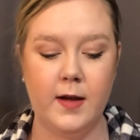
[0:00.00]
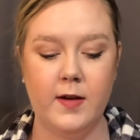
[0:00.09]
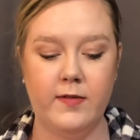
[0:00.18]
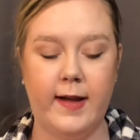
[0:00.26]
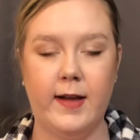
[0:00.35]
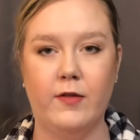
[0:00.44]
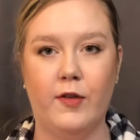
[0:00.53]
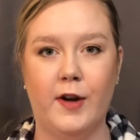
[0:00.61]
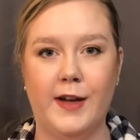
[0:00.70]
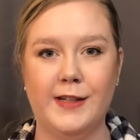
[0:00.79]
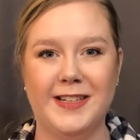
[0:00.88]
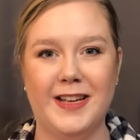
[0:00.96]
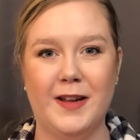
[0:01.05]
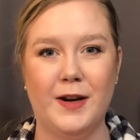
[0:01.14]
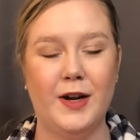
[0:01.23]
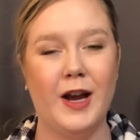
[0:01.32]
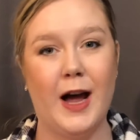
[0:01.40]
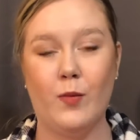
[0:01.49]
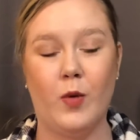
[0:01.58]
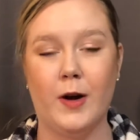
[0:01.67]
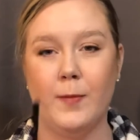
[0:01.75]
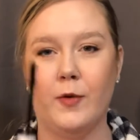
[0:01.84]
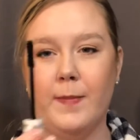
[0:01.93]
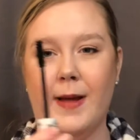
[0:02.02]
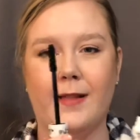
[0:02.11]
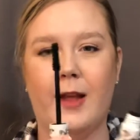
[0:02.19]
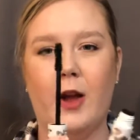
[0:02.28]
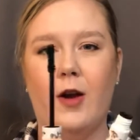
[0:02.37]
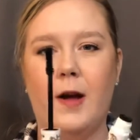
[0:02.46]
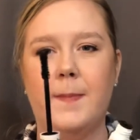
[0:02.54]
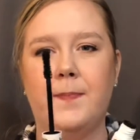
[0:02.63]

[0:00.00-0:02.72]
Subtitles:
favorite non-waterproof mascara.